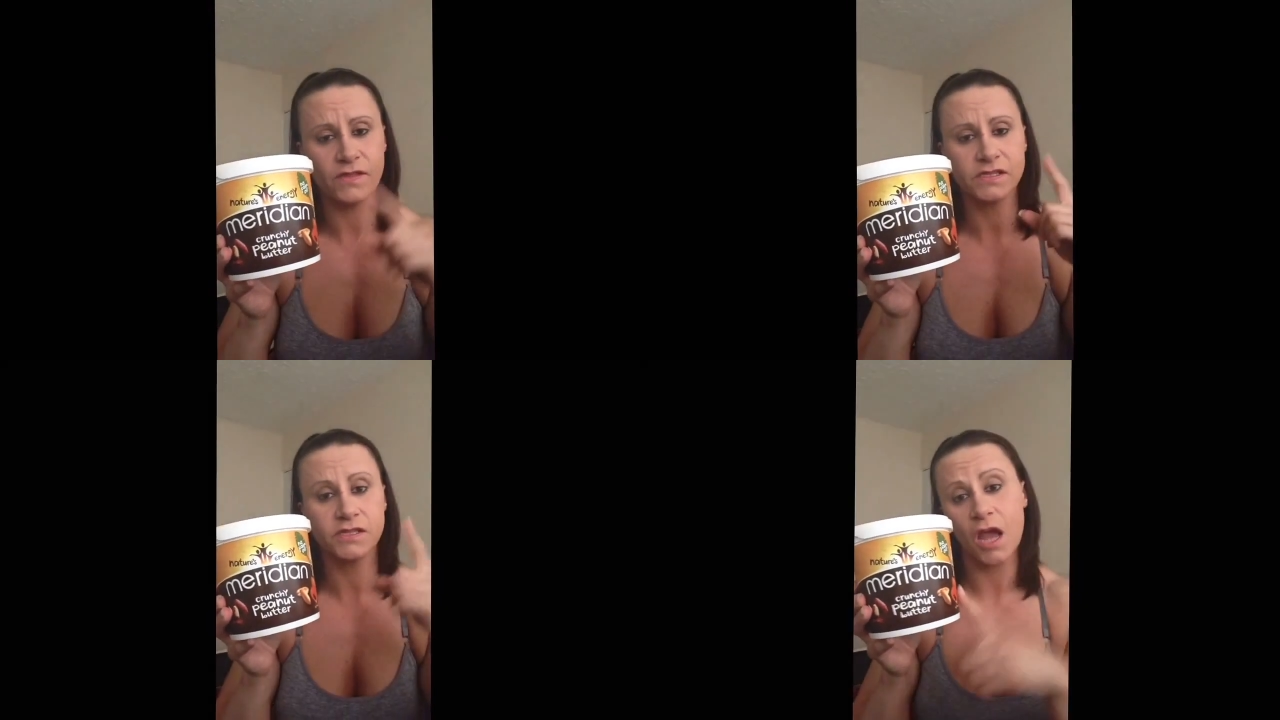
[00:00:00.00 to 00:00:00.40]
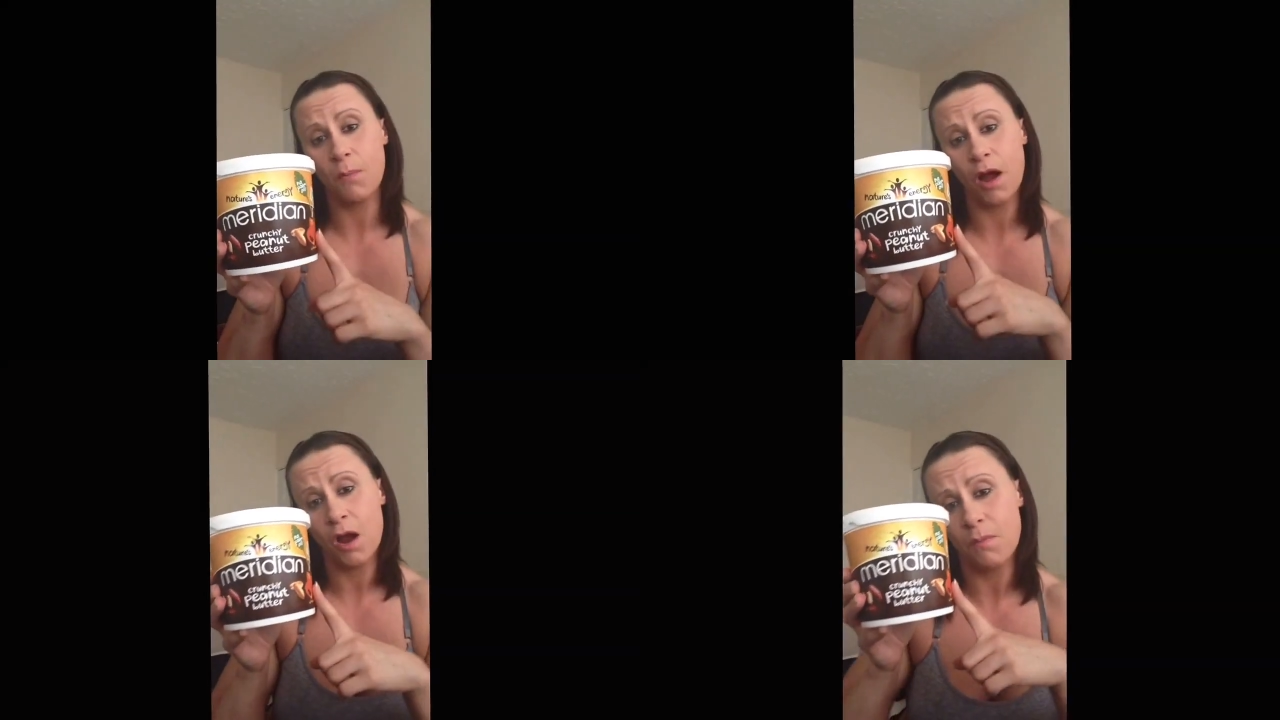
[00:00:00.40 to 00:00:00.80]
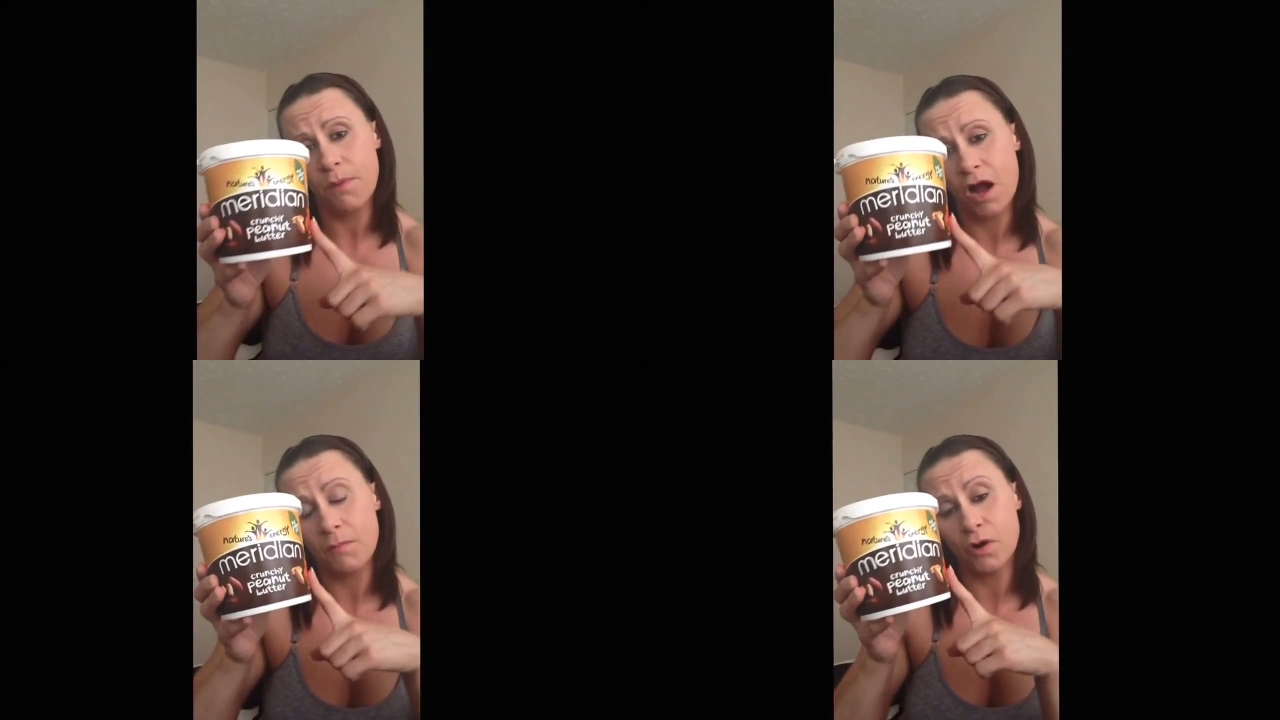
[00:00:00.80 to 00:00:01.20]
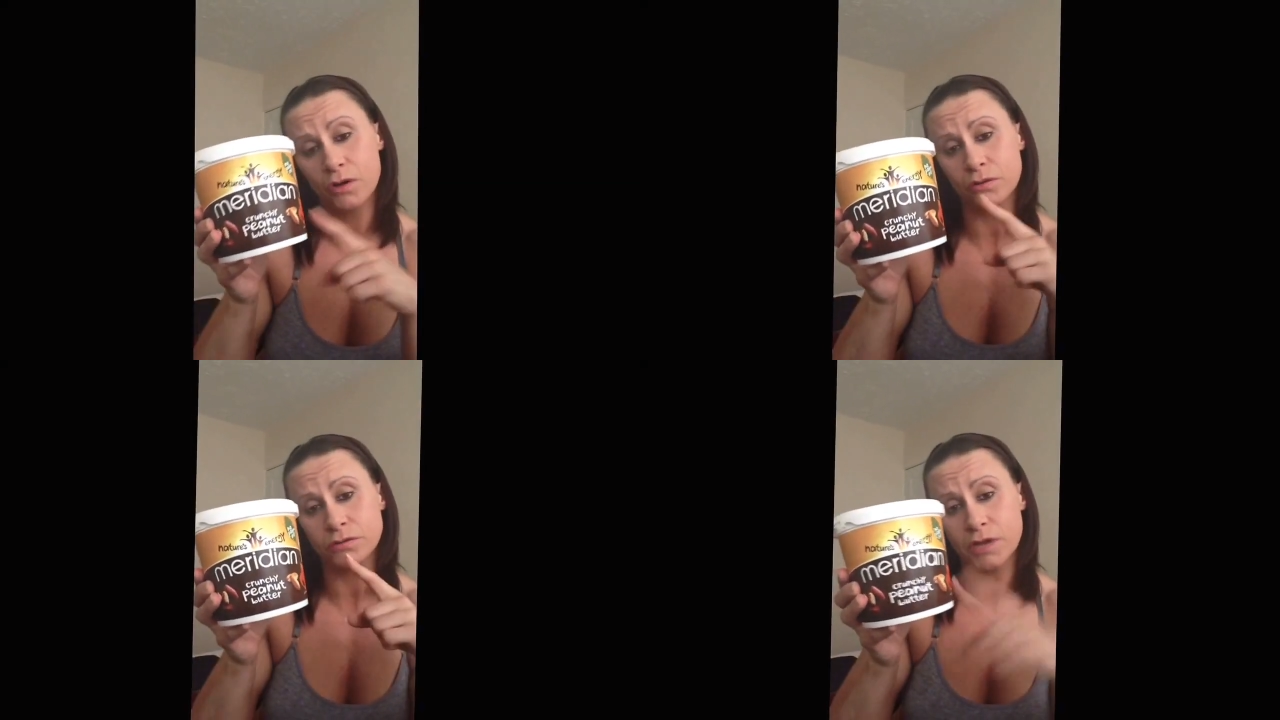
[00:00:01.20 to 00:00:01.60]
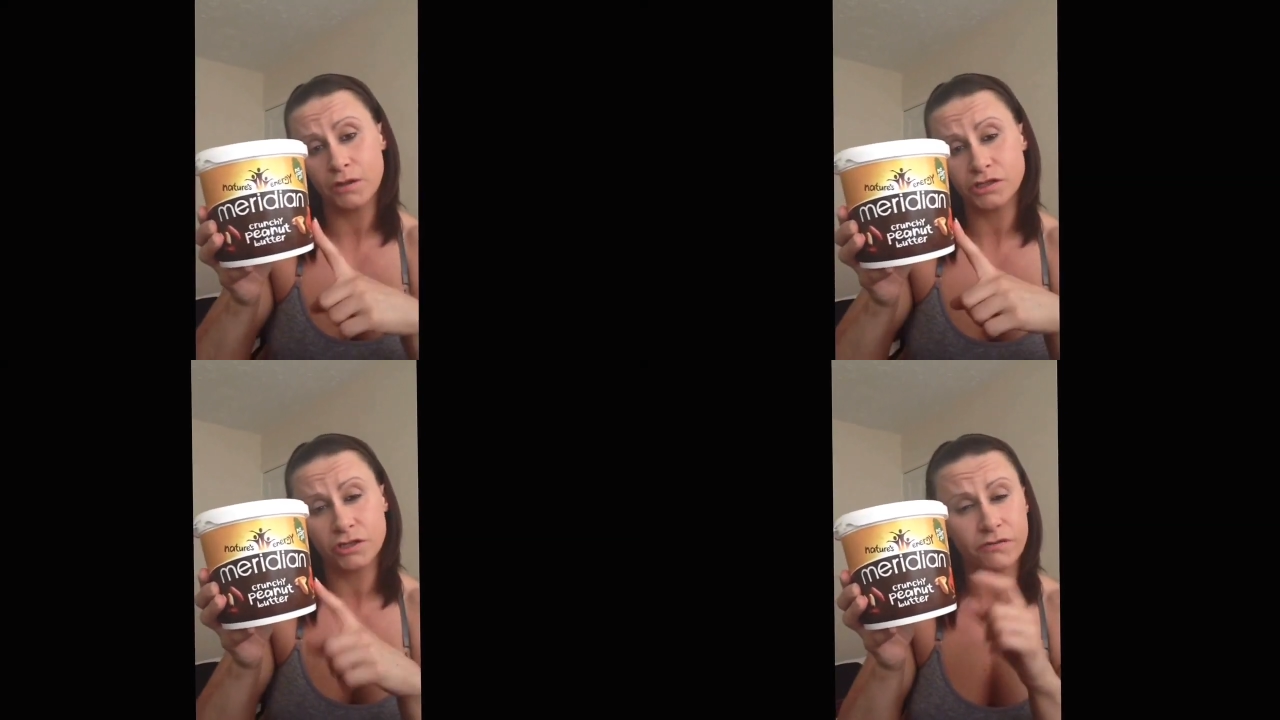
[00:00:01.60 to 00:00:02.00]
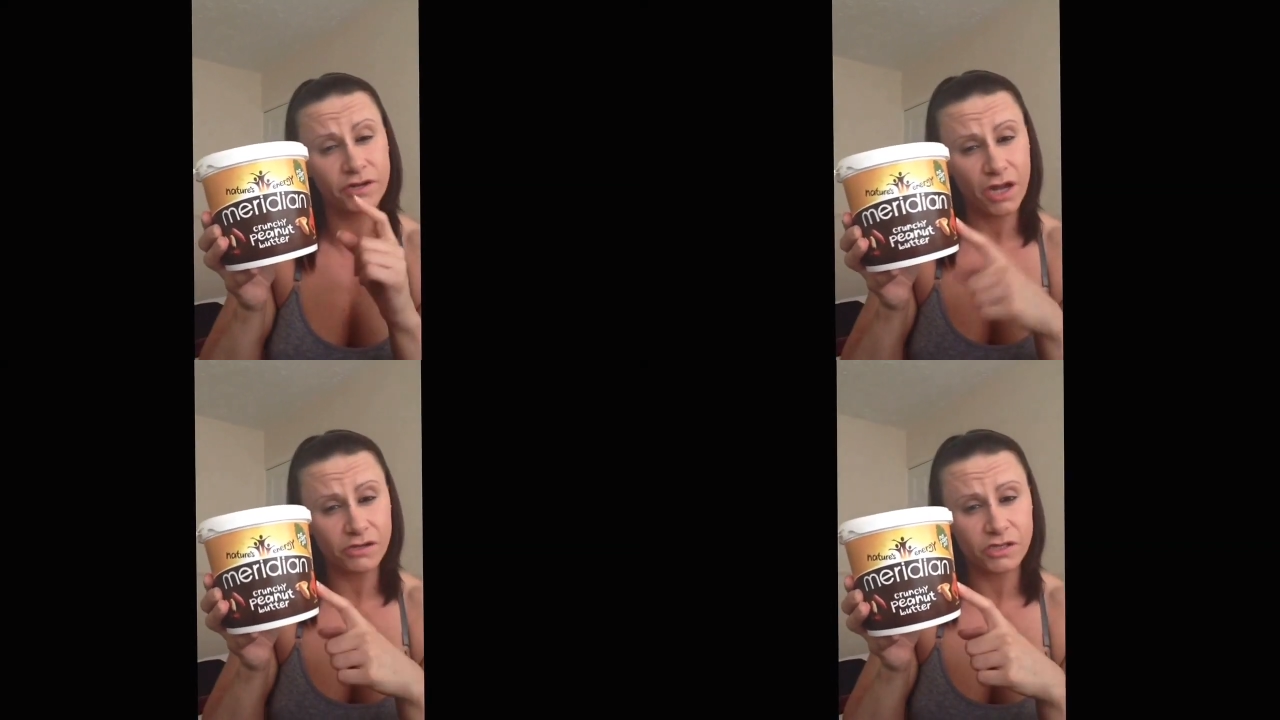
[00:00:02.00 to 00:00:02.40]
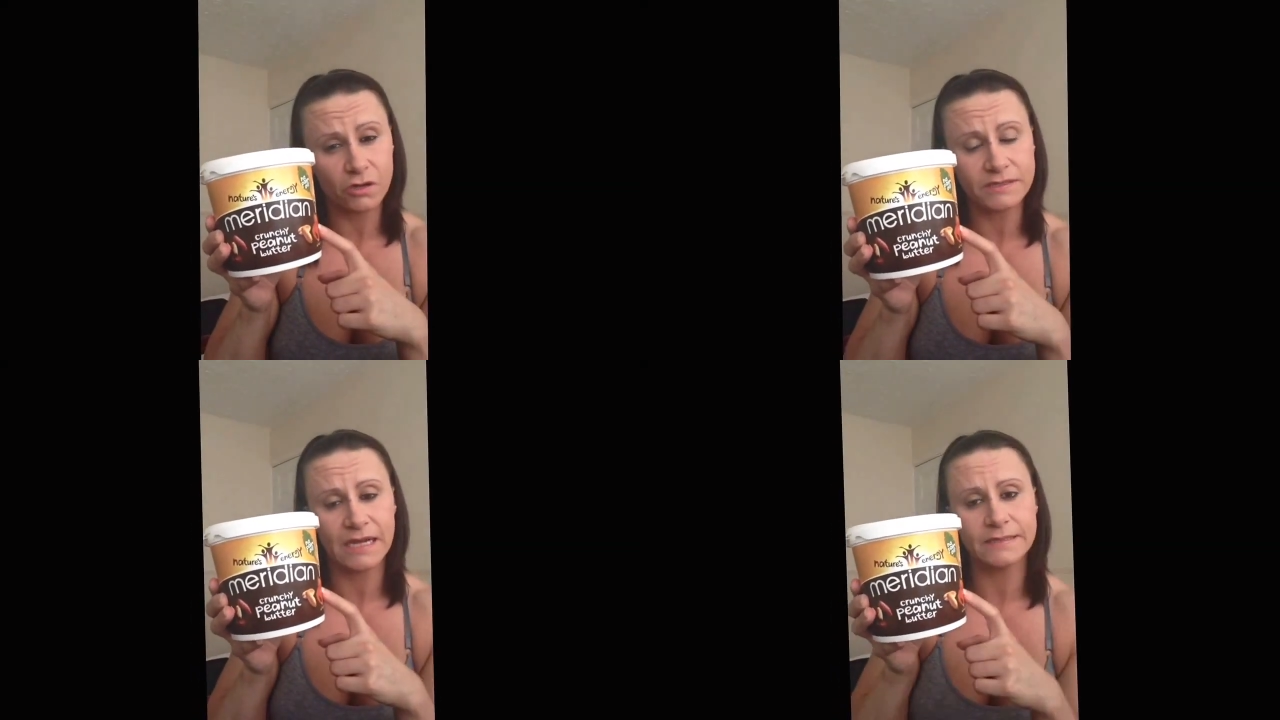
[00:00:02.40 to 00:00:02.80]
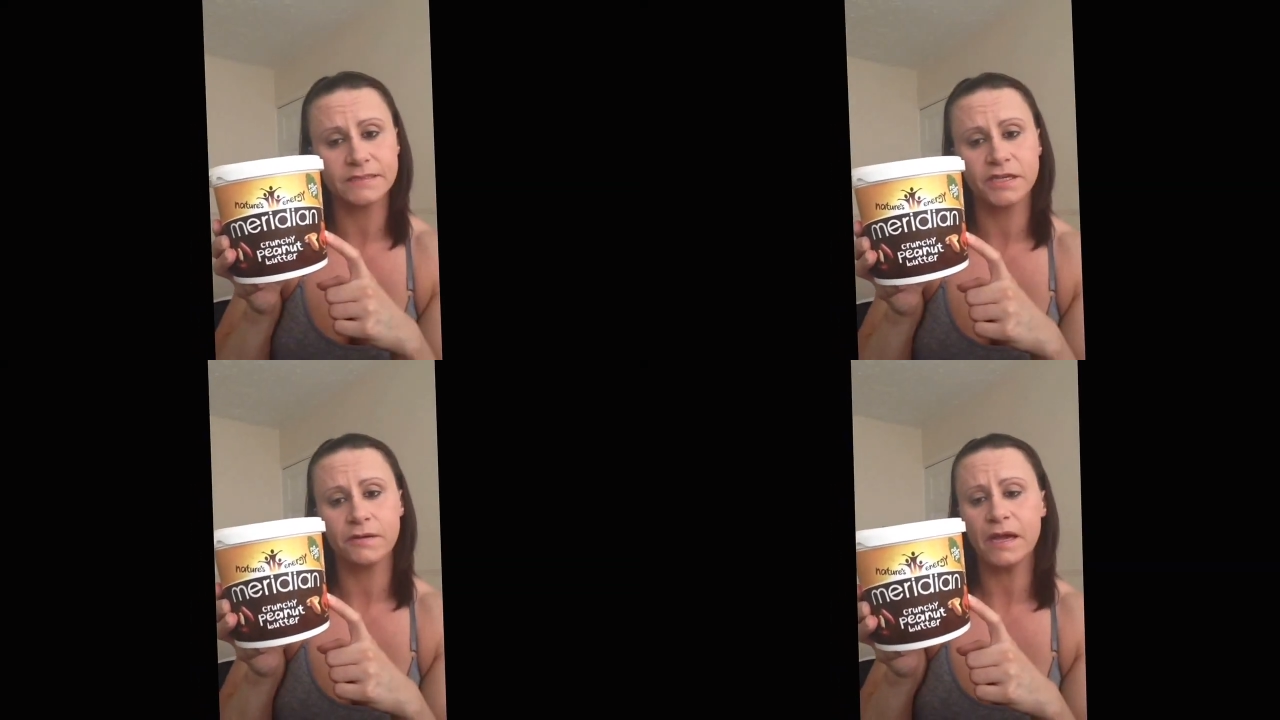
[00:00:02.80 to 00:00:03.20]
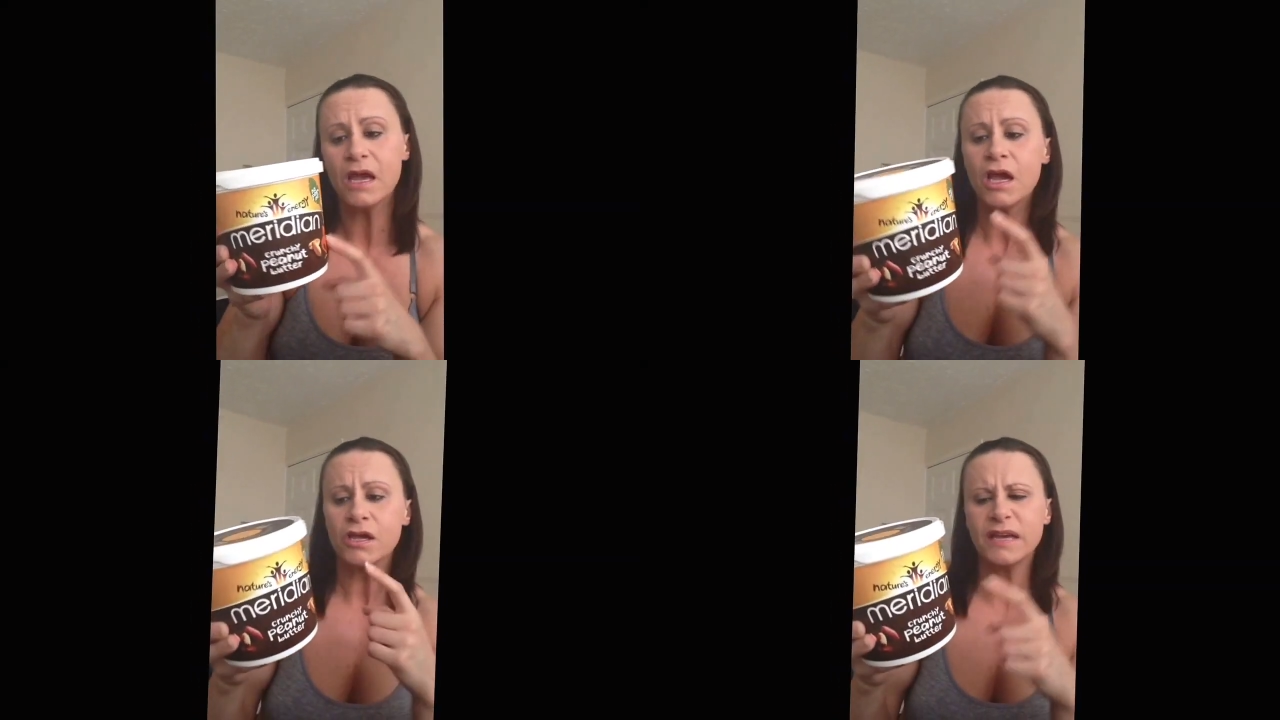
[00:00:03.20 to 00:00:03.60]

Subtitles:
There's no palm oil, no sugar and no salt added to it.